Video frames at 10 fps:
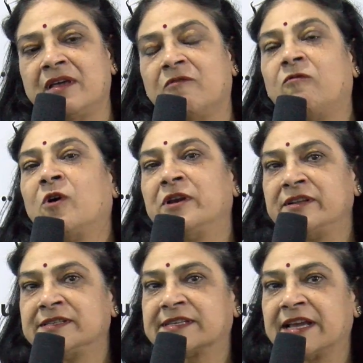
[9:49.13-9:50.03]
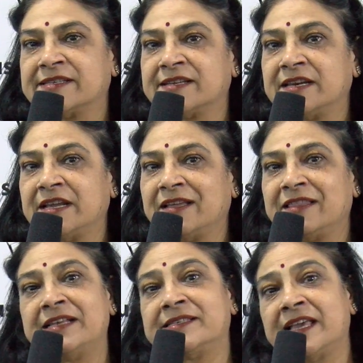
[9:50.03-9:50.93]
water is scarcity,
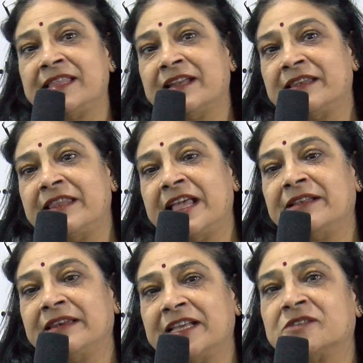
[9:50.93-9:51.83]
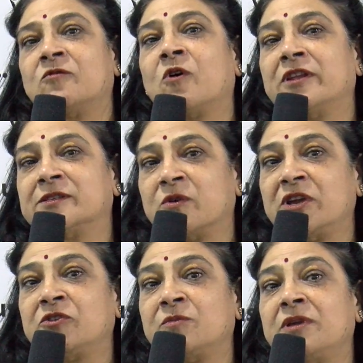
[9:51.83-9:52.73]
they say that next war is
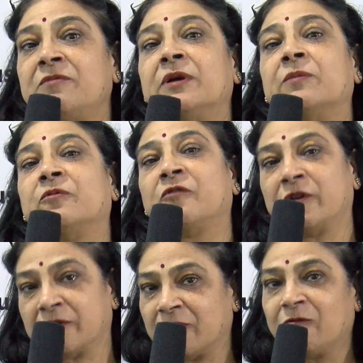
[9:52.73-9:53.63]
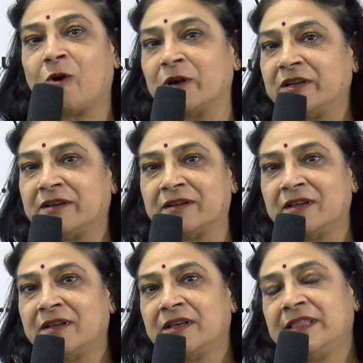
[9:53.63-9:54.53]
going to be for water.
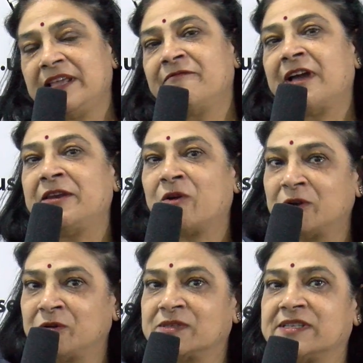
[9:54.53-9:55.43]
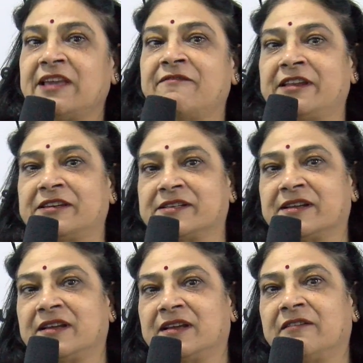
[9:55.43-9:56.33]
Then why not to save it?
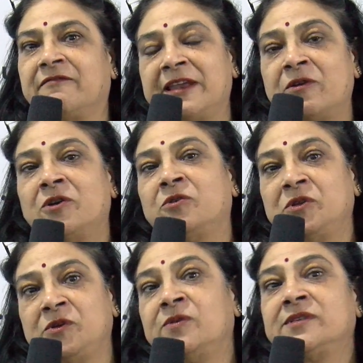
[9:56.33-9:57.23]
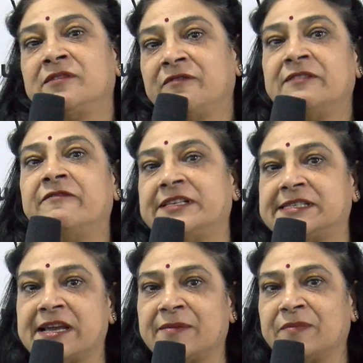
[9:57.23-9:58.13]
why not to use it with
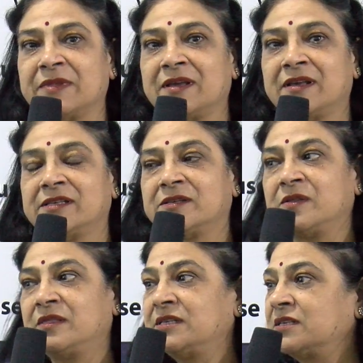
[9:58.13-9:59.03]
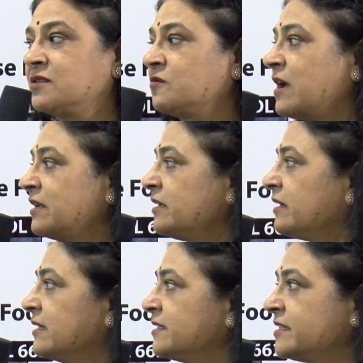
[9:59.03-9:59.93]
wisdom? So this is one
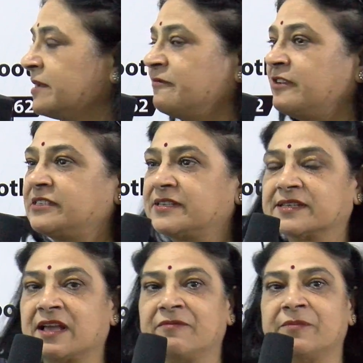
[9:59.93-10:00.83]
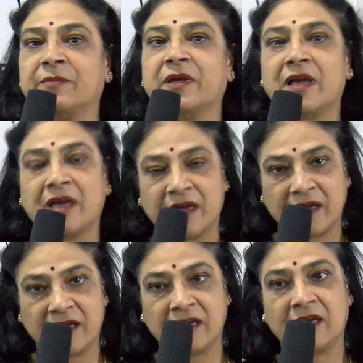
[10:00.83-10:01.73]
concept which has come
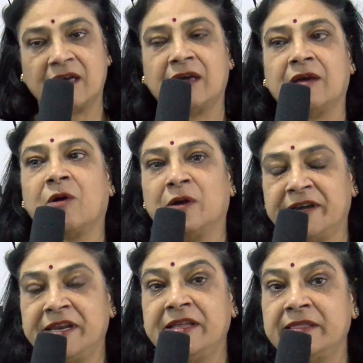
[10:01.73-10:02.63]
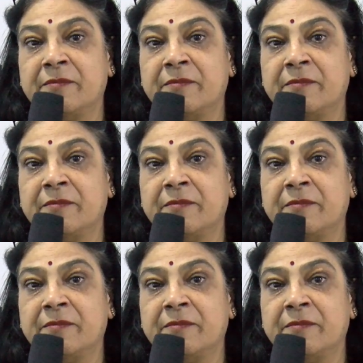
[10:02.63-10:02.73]
already in the